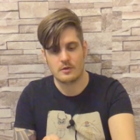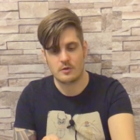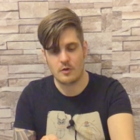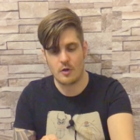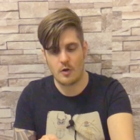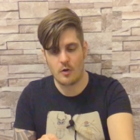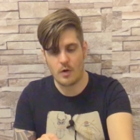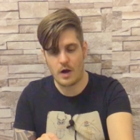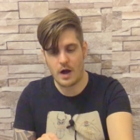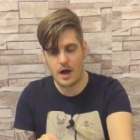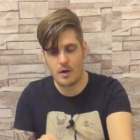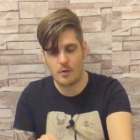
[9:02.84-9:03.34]

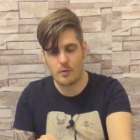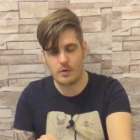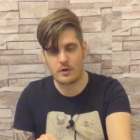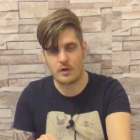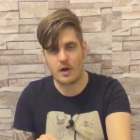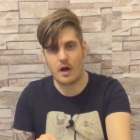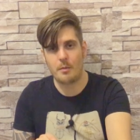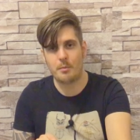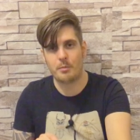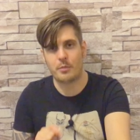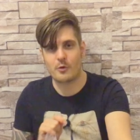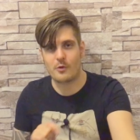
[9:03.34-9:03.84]
know how
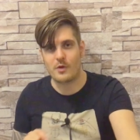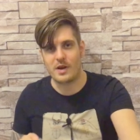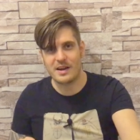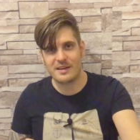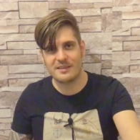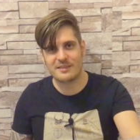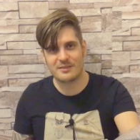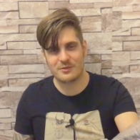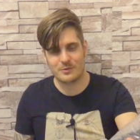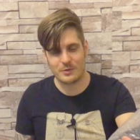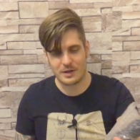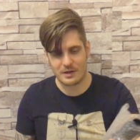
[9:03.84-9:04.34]
it
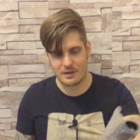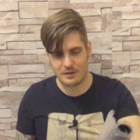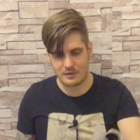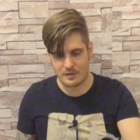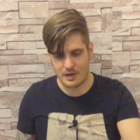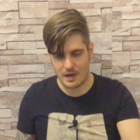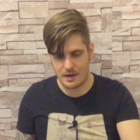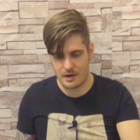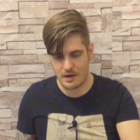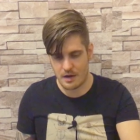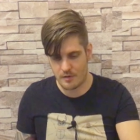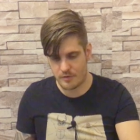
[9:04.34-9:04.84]
operates because
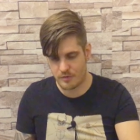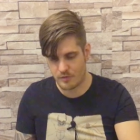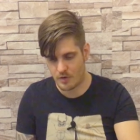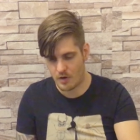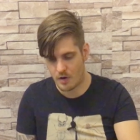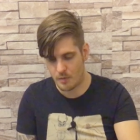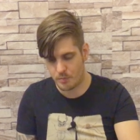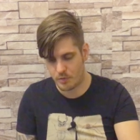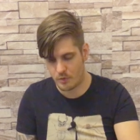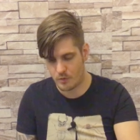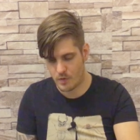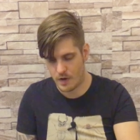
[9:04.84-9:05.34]
I never
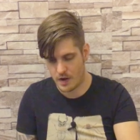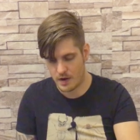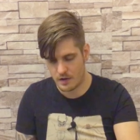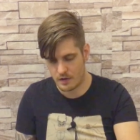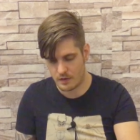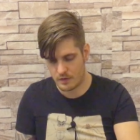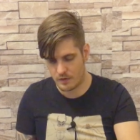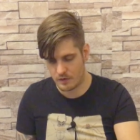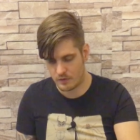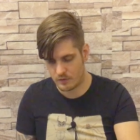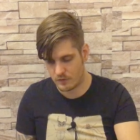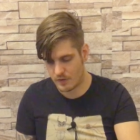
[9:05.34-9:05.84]

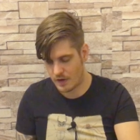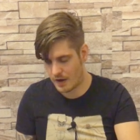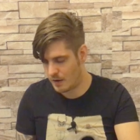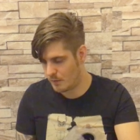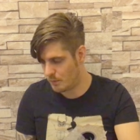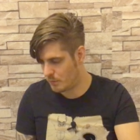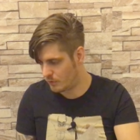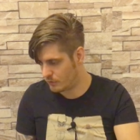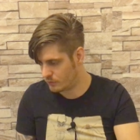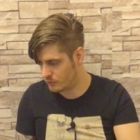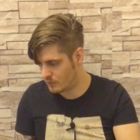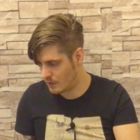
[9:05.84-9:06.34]
operated this
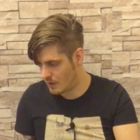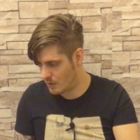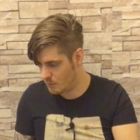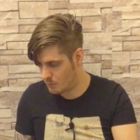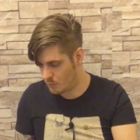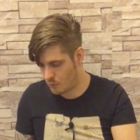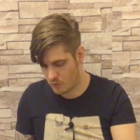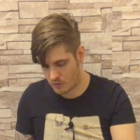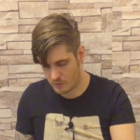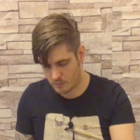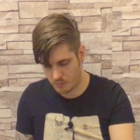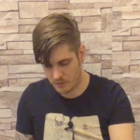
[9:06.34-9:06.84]
type of
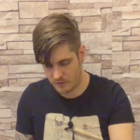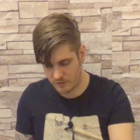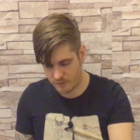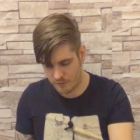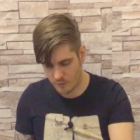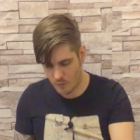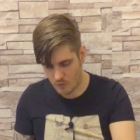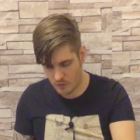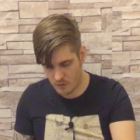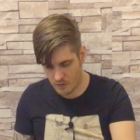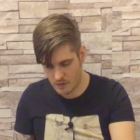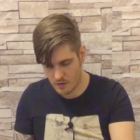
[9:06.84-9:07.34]
soundboard
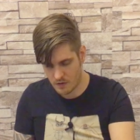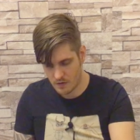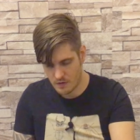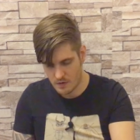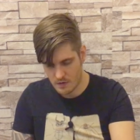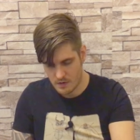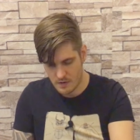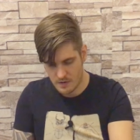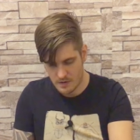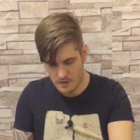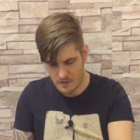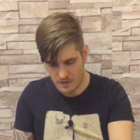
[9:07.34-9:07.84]
before
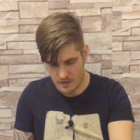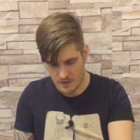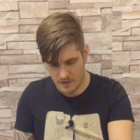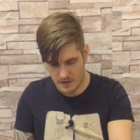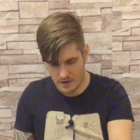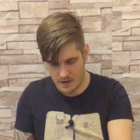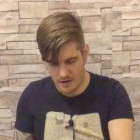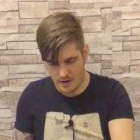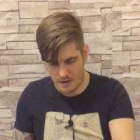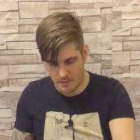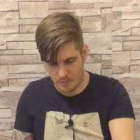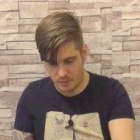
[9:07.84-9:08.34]

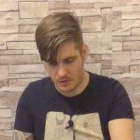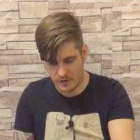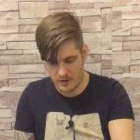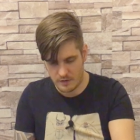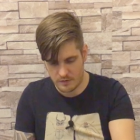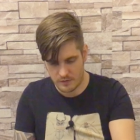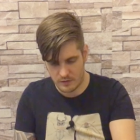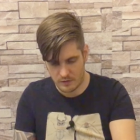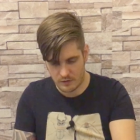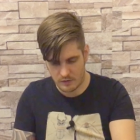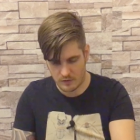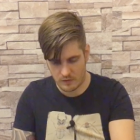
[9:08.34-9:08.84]
and I
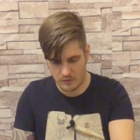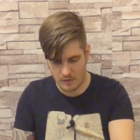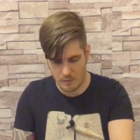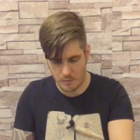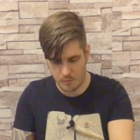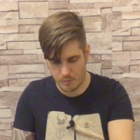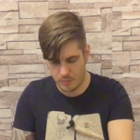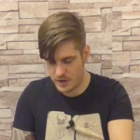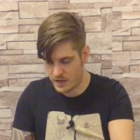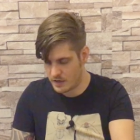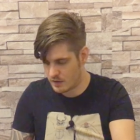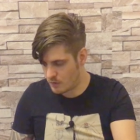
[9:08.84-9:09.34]
believe this is a
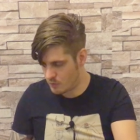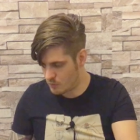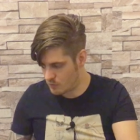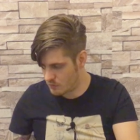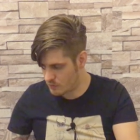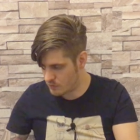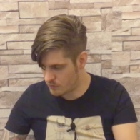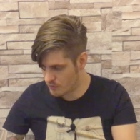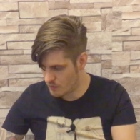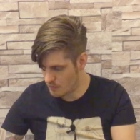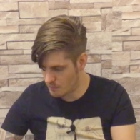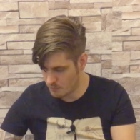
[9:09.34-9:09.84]
Pico
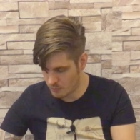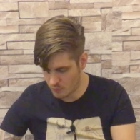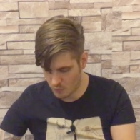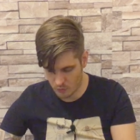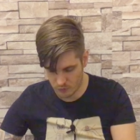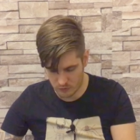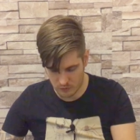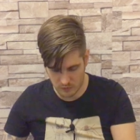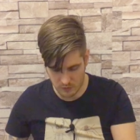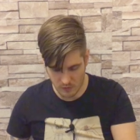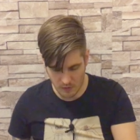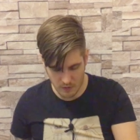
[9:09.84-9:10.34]

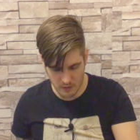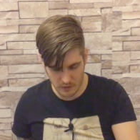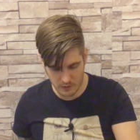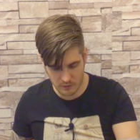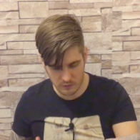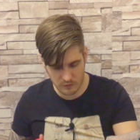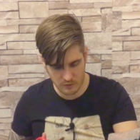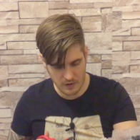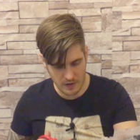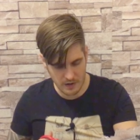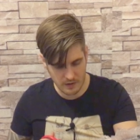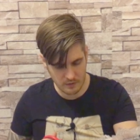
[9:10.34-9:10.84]
Crumble Dark
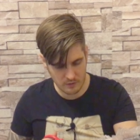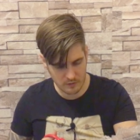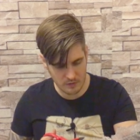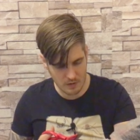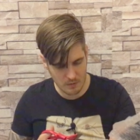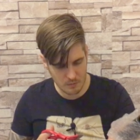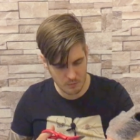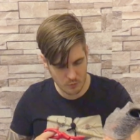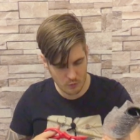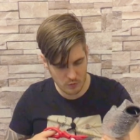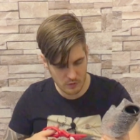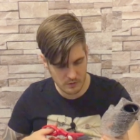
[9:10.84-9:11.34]
Side
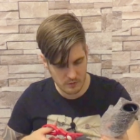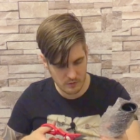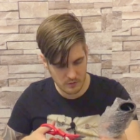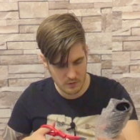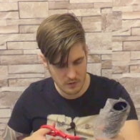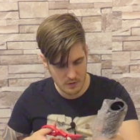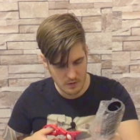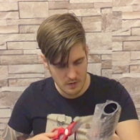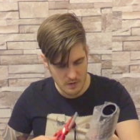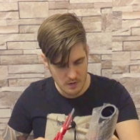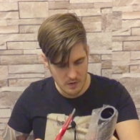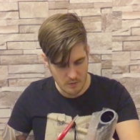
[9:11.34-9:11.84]
soundboard
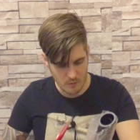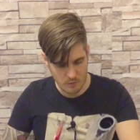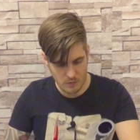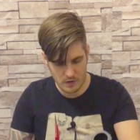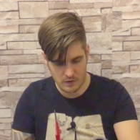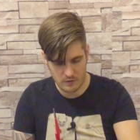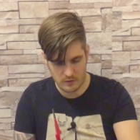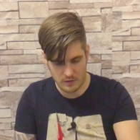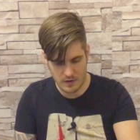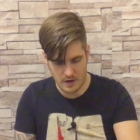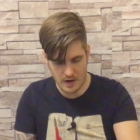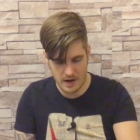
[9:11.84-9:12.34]

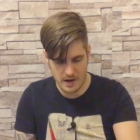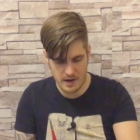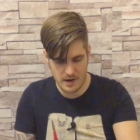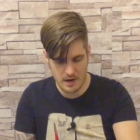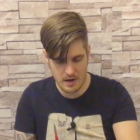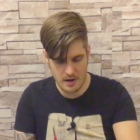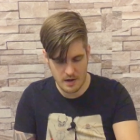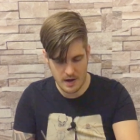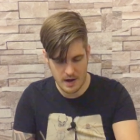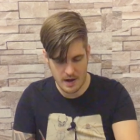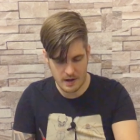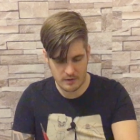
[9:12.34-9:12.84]
which
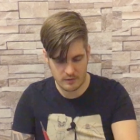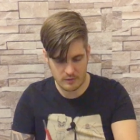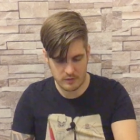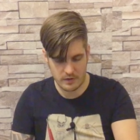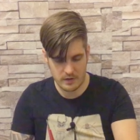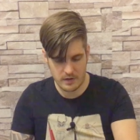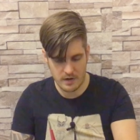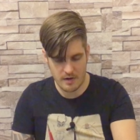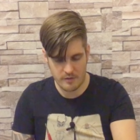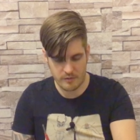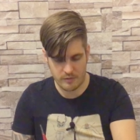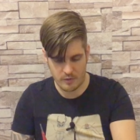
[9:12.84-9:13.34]
I
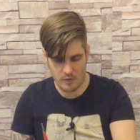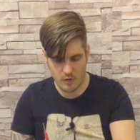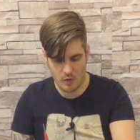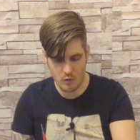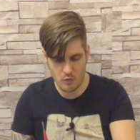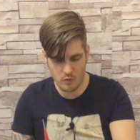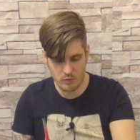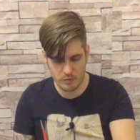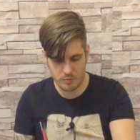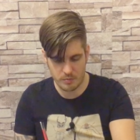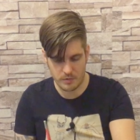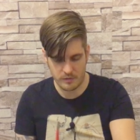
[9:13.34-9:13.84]
actually never
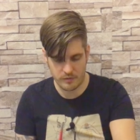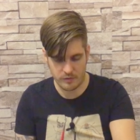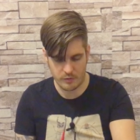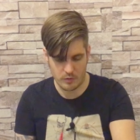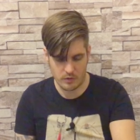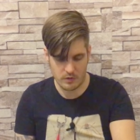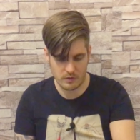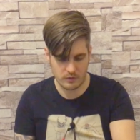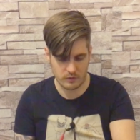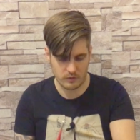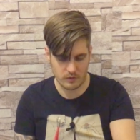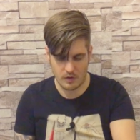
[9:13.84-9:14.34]
owned
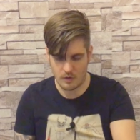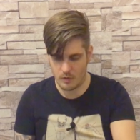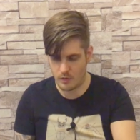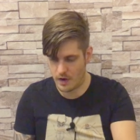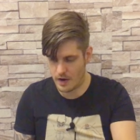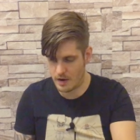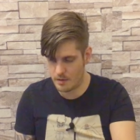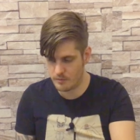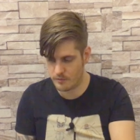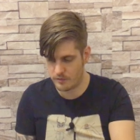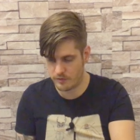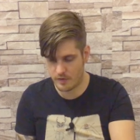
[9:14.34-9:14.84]
before so
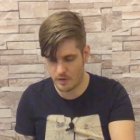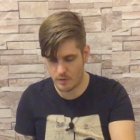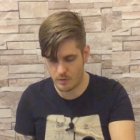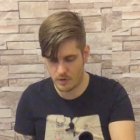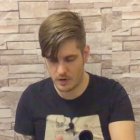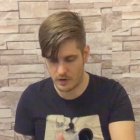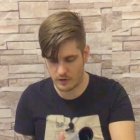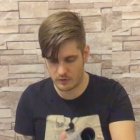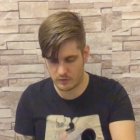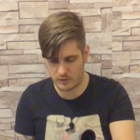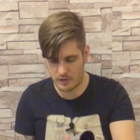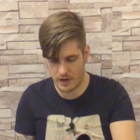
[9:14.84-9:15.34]
I'm
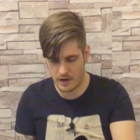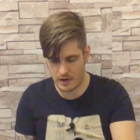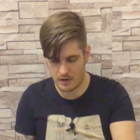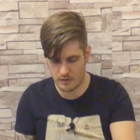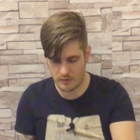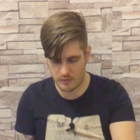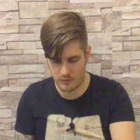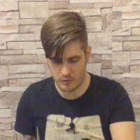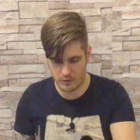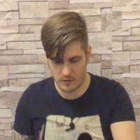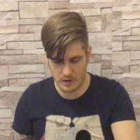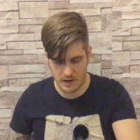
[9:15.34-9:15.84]
very excited
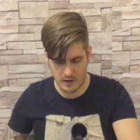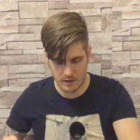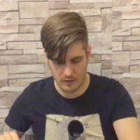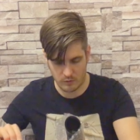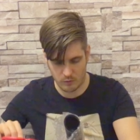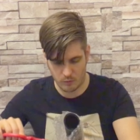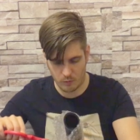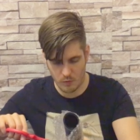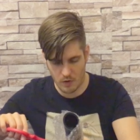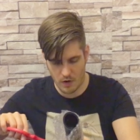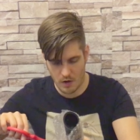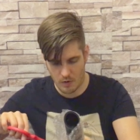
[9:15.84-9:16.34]
for that
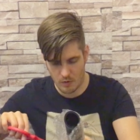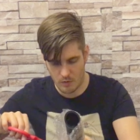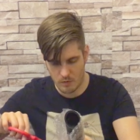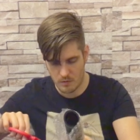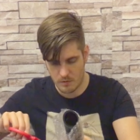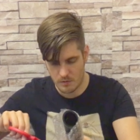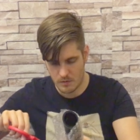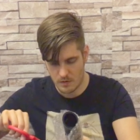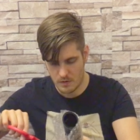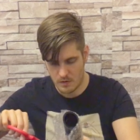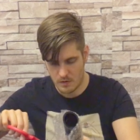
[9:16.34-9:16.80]
as well